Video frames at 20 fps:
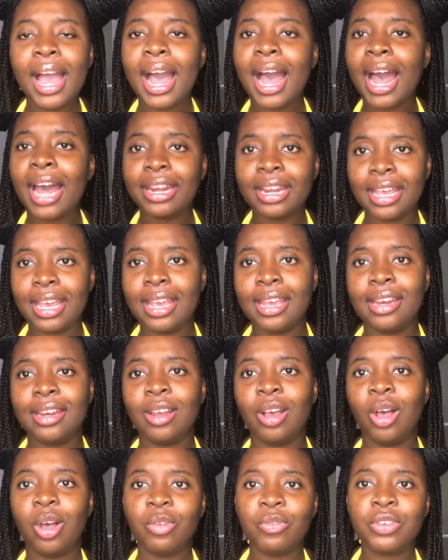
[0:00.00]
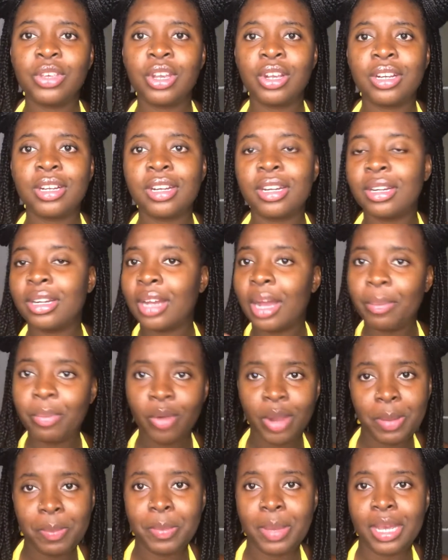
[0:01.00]
at the end of your
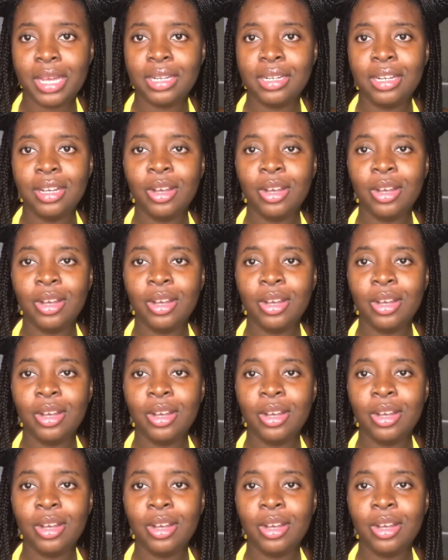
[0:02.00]
appointment.